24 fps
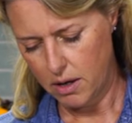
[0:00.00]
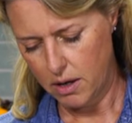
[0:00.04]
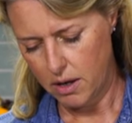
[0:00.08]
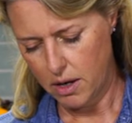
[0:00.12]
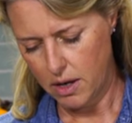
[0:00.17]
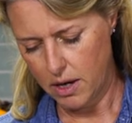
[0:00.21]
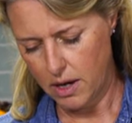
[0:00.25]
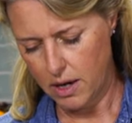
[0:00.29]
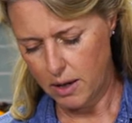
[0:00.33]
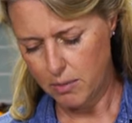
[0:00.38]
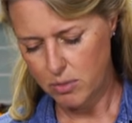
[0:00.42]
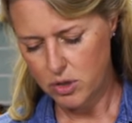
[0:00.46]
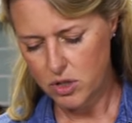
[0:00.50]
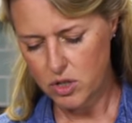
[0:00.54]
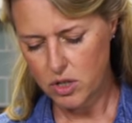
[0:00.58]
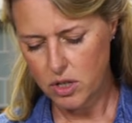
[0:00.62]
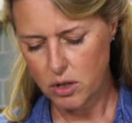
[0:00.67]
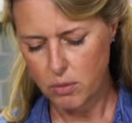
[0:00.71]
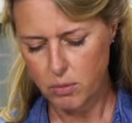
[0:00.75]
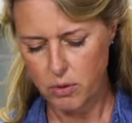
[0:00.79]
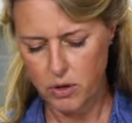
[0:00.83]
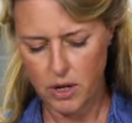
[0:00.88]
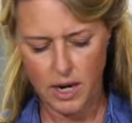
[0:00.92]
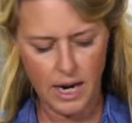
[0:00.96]
And I'm just
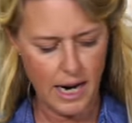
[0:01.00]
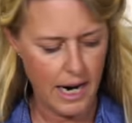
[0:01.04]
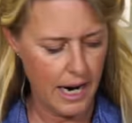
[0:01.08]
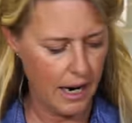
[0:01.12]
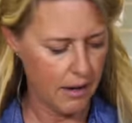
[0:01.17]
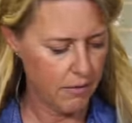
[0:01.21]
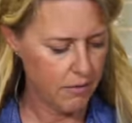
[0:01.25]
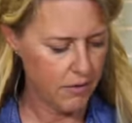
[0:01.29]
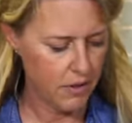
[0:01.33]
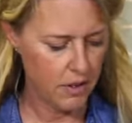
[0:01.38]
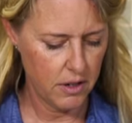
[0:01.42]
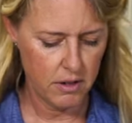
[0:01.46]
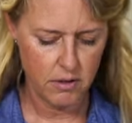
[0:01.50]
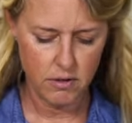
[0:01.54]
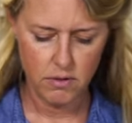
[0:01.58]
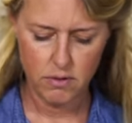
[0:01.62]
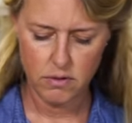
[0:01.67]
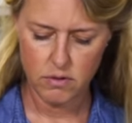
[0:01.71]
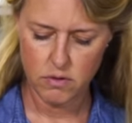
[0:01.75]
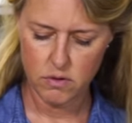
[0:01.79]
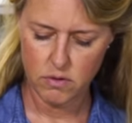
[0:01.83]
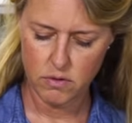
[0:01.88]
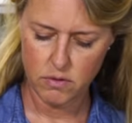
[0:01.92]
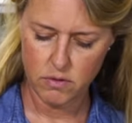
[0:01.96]
gonna put half in
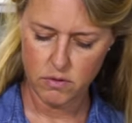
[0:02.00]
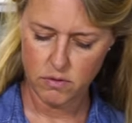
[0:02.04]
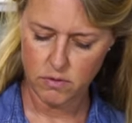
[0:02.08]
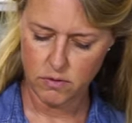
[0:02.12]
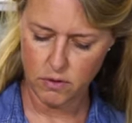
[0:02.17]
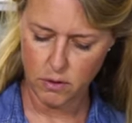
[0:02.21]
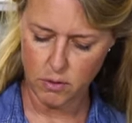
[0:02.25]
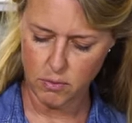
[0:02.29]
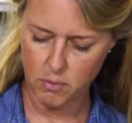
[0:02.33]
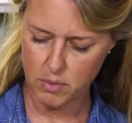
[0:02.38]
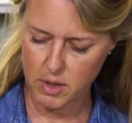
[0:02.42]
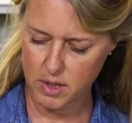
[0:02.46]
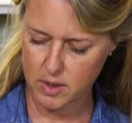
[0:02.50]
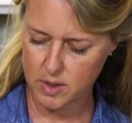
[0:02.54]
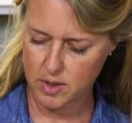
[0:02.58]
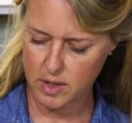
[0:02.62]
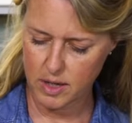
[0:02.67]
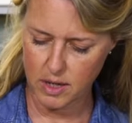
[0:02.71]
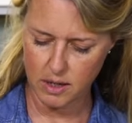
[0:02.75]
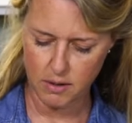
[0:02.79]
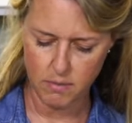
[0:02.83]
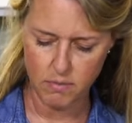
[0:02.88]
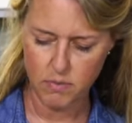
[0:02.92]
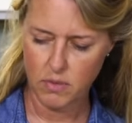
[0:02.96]
for
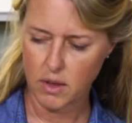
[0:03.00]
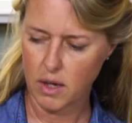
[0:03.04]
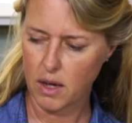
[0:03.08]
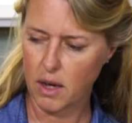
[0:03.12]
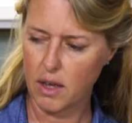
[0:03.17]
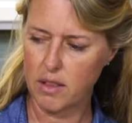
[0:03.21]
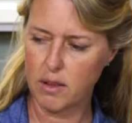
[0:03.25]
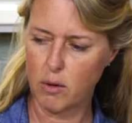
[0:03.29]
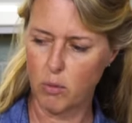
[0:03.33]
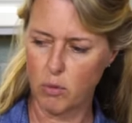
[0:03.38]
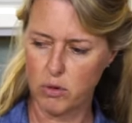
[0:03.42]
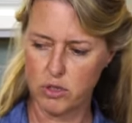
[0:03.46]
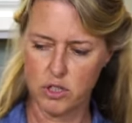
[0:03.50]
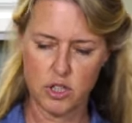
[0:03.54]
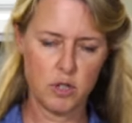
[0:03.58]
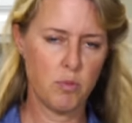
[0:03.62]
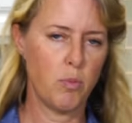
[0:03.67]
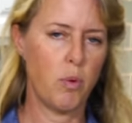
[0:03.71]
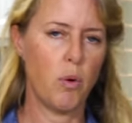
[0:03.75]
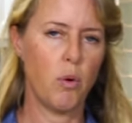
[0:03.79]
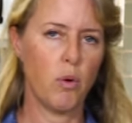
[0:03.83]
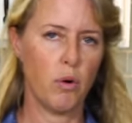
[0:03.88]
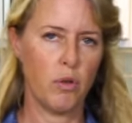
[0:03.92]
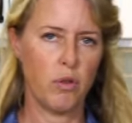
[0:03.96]
mixing, and then we'll just
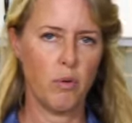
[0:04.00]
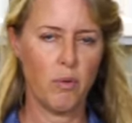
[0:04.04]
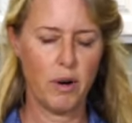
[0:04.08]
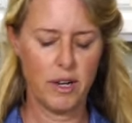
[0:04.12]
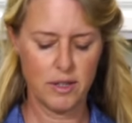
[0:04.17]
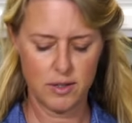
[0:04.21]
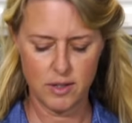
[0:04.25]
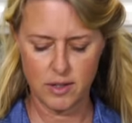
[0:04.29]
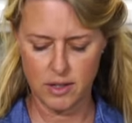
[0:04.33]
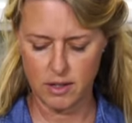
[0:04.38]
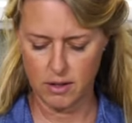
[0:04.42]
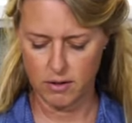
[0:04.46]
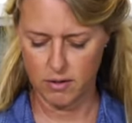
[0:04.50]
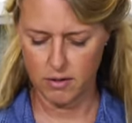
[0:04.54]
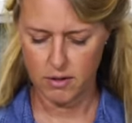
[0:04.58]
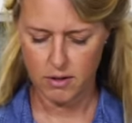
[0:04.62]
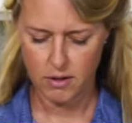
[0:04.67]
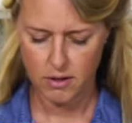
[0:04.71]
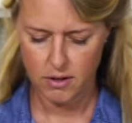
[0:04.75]
pour the rest in